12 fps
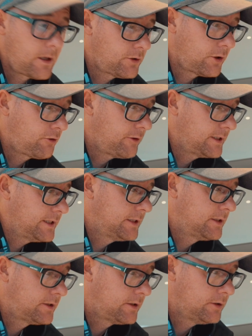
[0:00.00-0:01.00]
So Chris
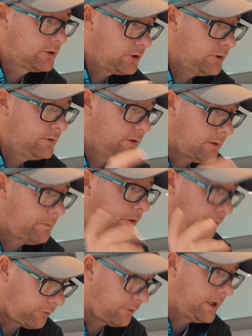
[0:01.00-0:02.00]
is student number
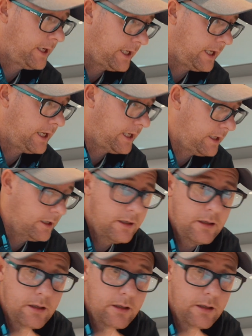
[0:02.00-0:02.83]
3 in